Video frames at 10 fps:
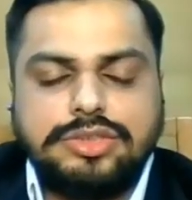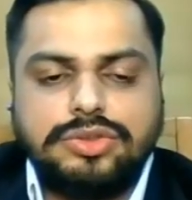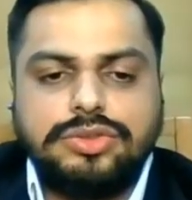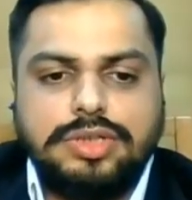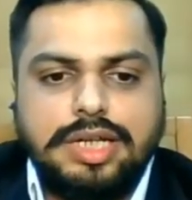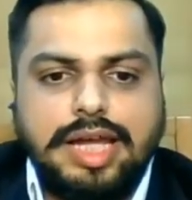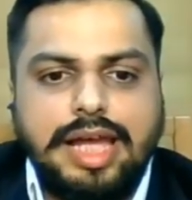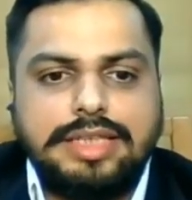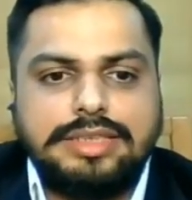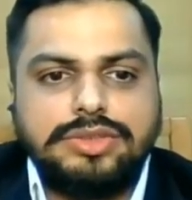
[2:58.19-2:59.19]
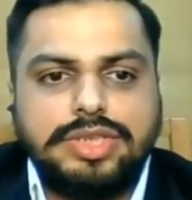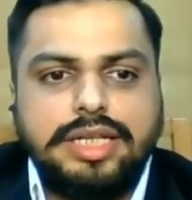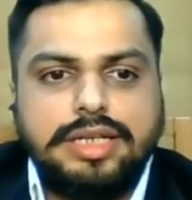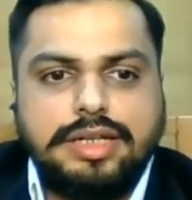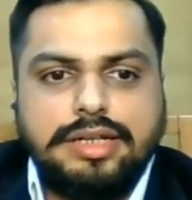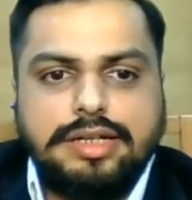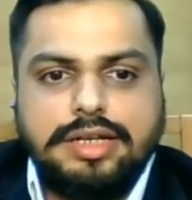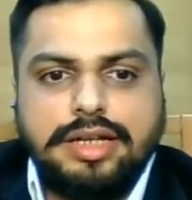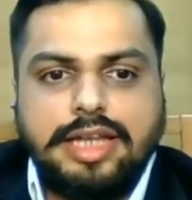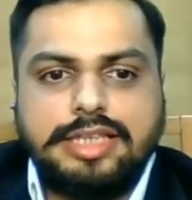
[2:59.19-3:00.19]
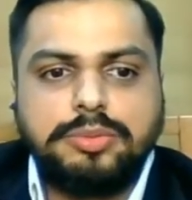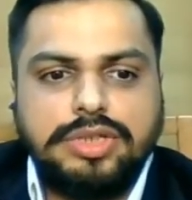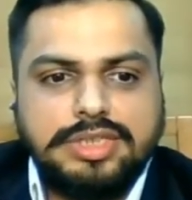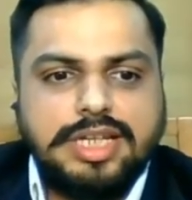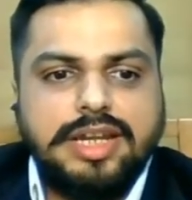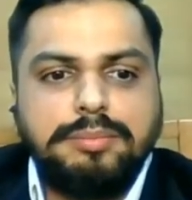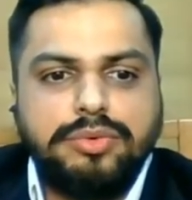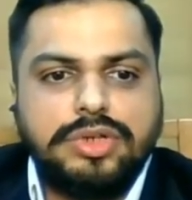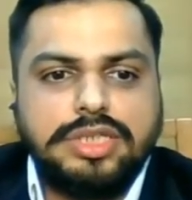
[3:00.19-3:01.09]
So, as you said, exporters and importers